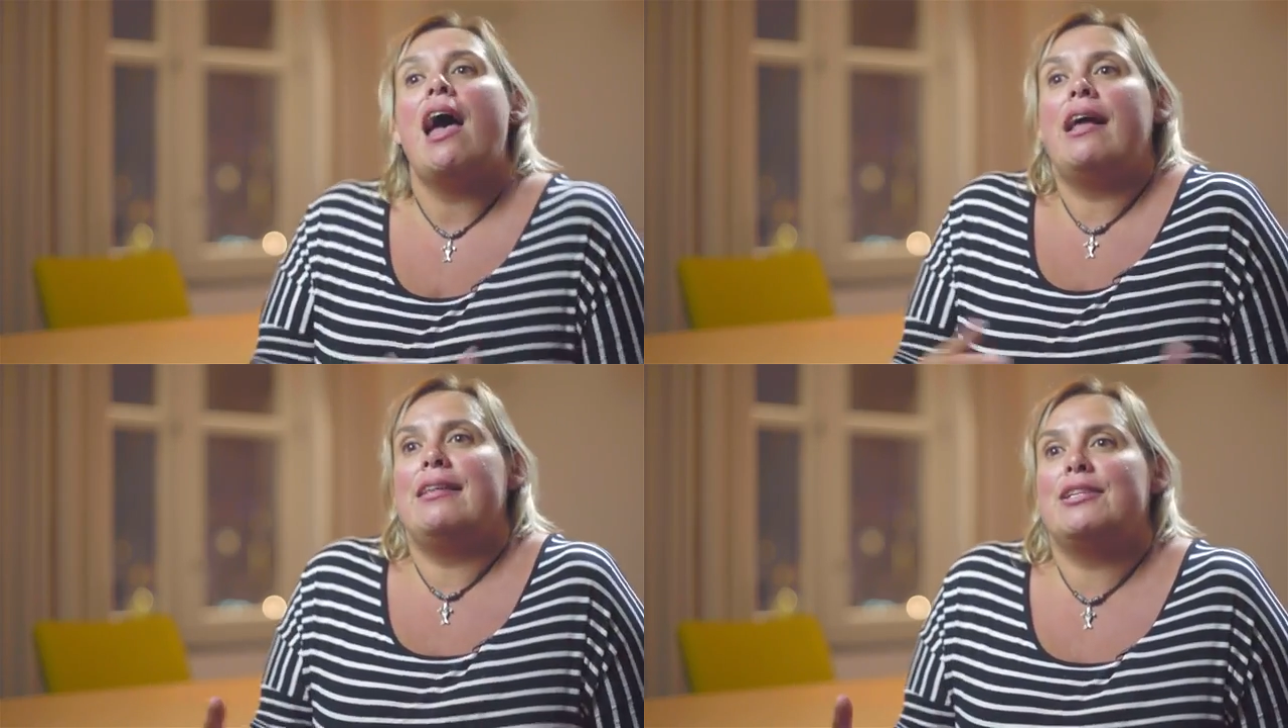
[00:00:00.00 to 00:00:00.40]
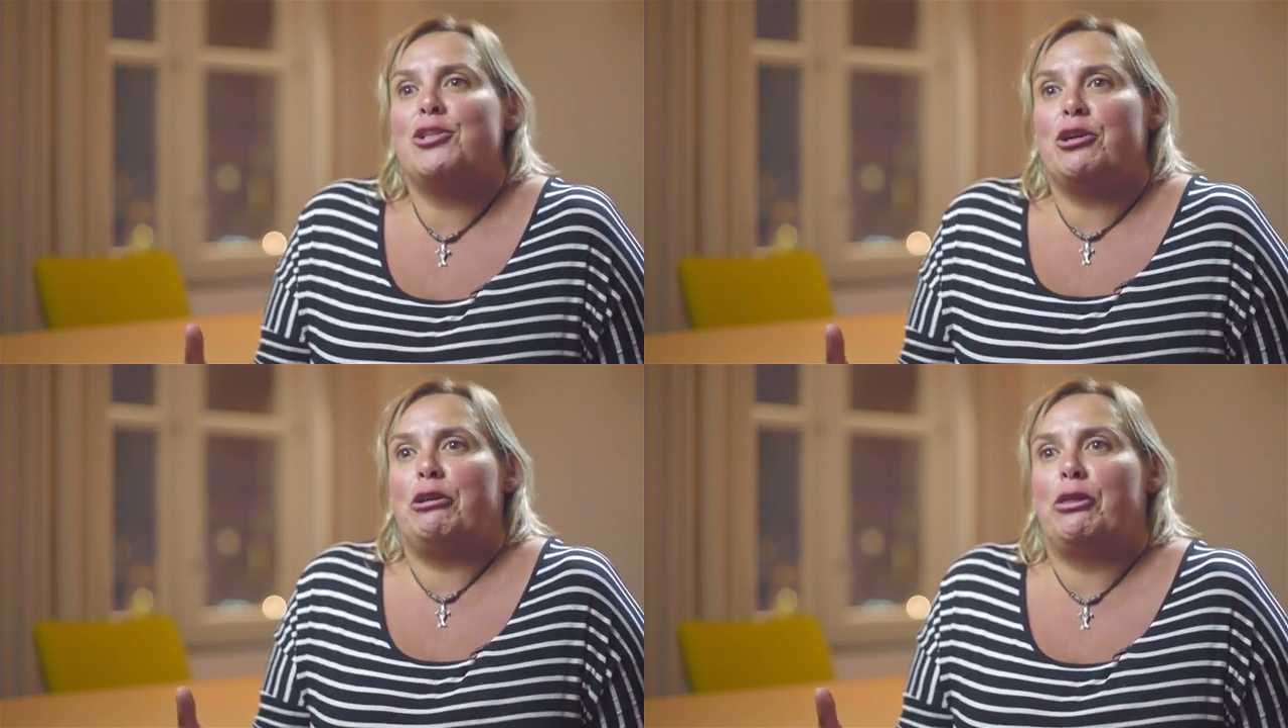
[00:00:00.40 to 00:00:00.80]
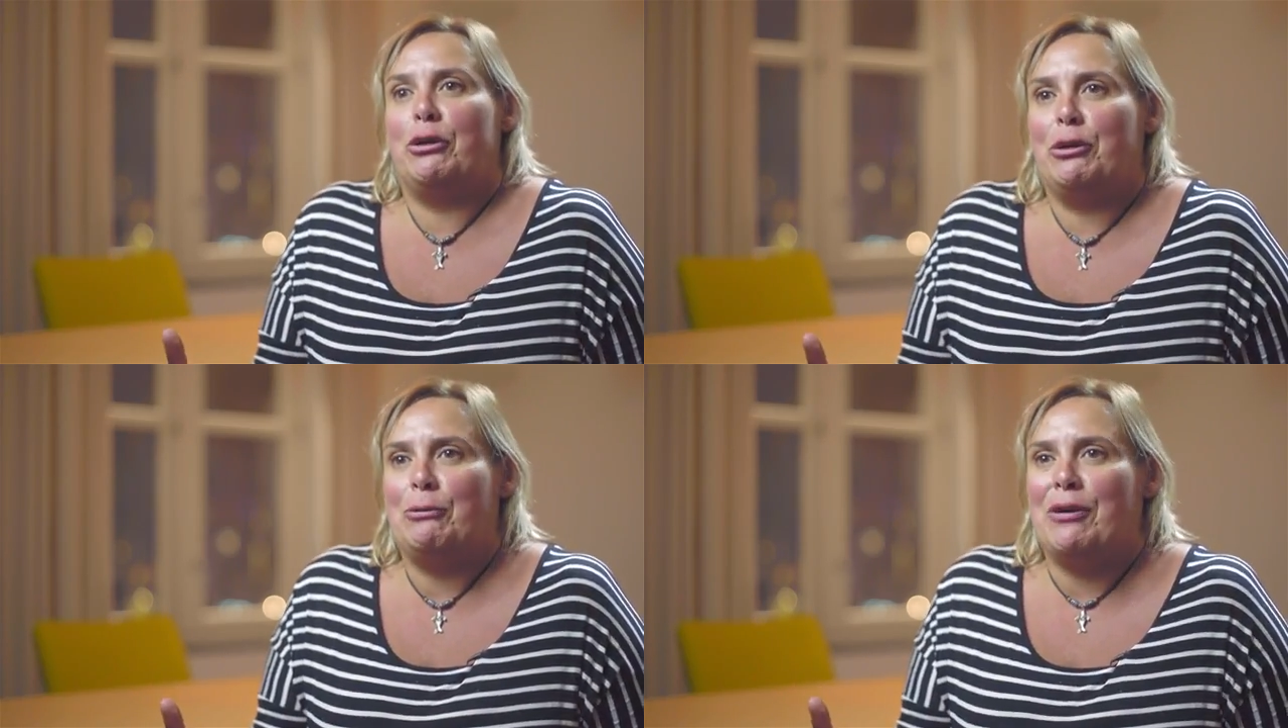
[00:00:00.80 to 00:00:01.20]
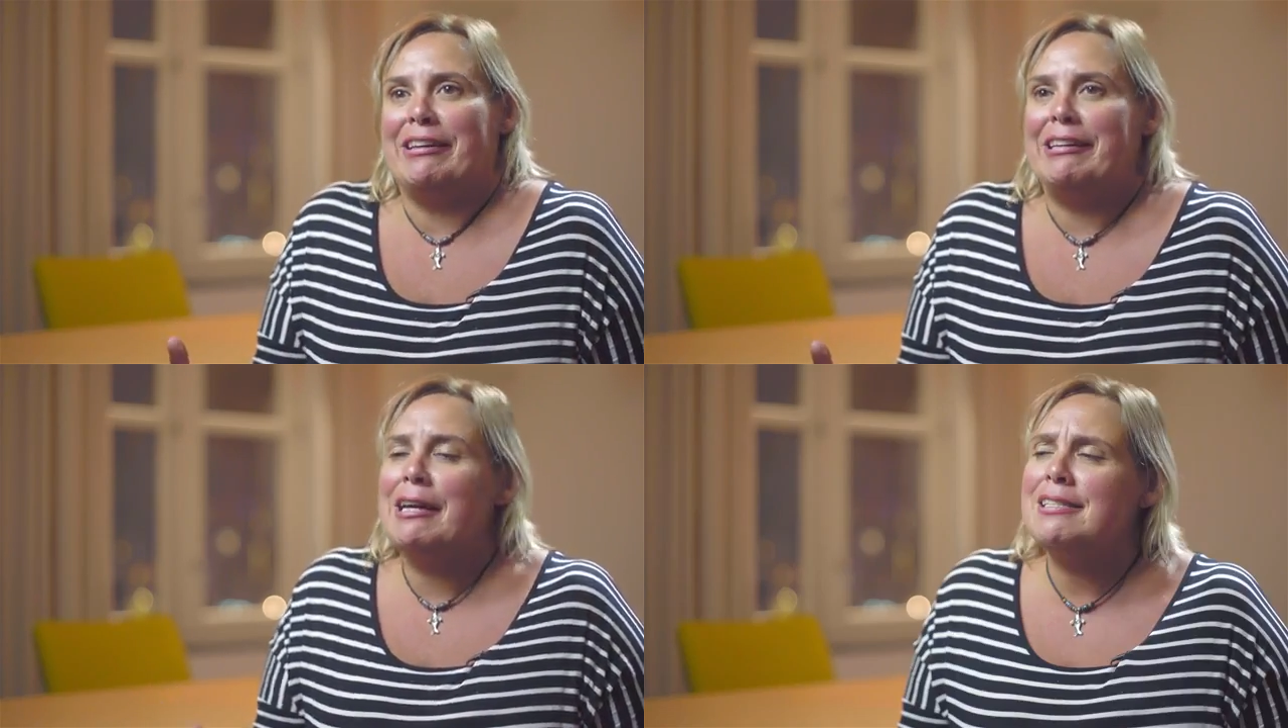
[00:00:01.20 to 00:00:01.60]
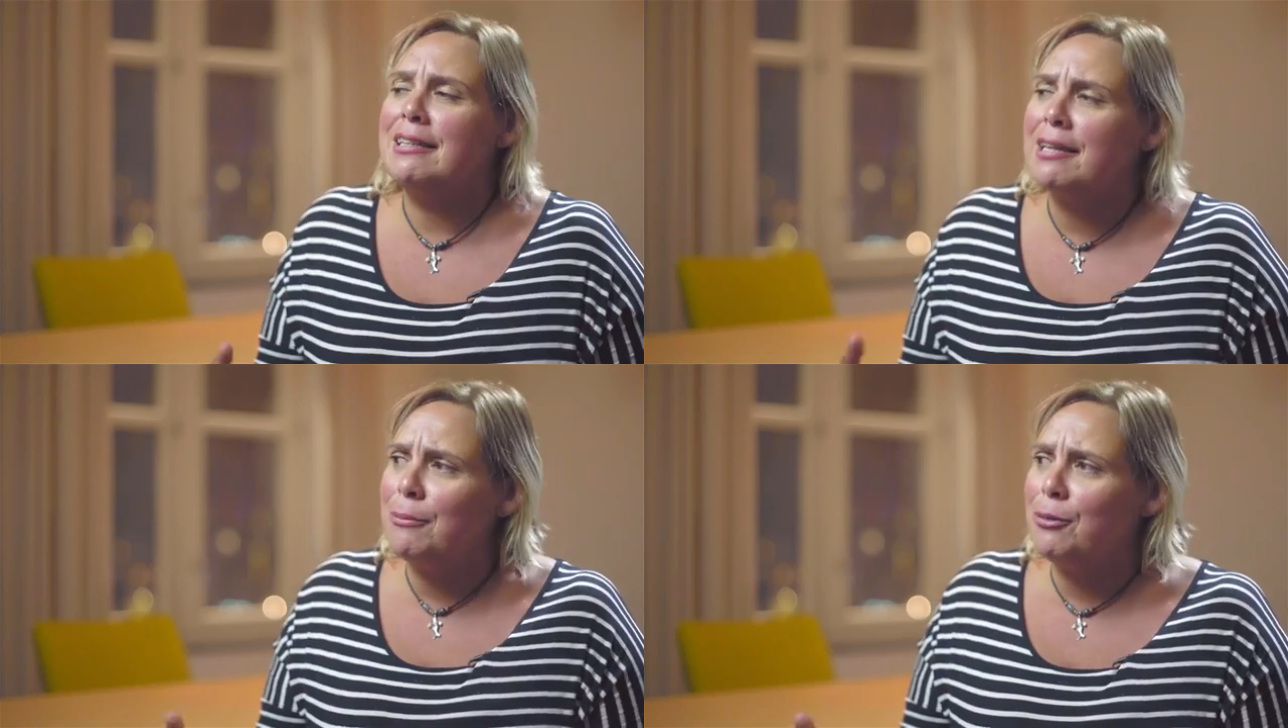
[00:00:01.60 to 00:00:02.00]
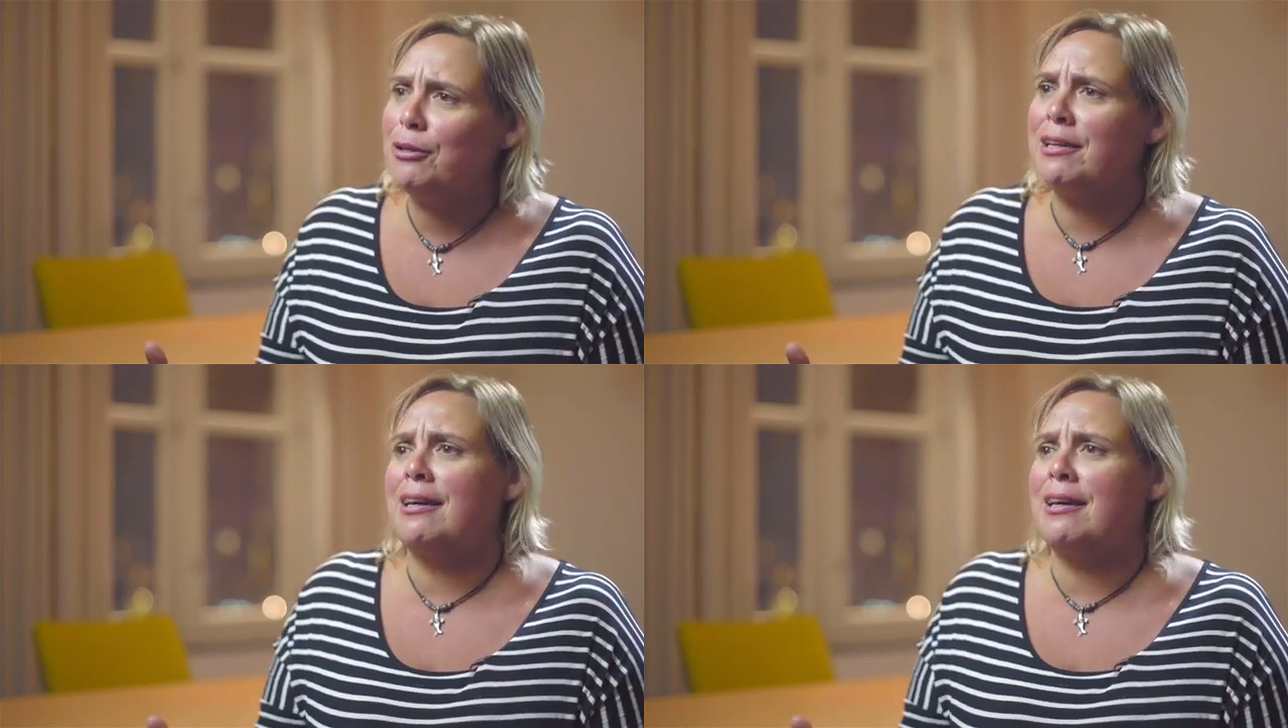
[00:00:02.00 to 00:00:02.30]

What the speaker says: And there's not a third one. And I said, come on,